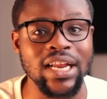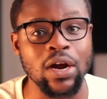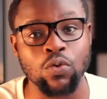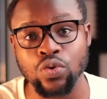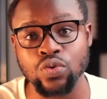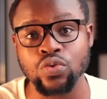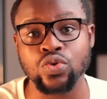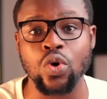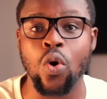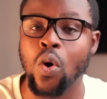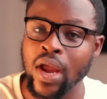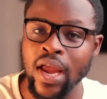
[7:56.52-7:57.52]
that Kudus
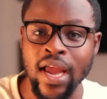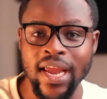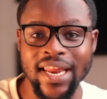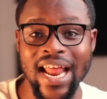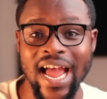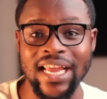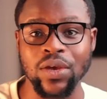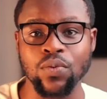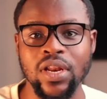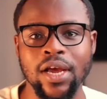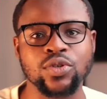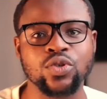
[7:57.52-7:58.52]
or Inaki
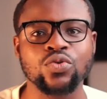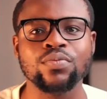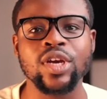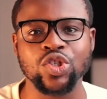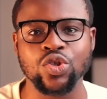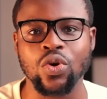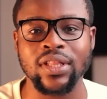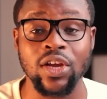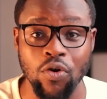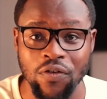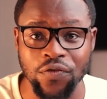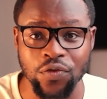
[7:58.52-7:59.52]
Williams, to make sure they
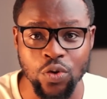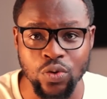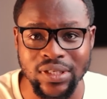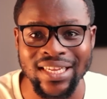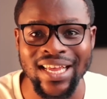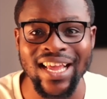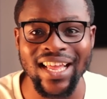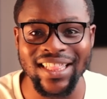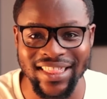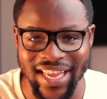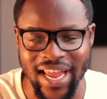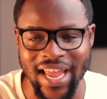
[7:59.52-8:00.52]
confuse
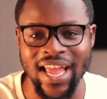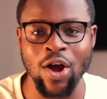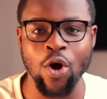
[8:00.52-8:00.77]
their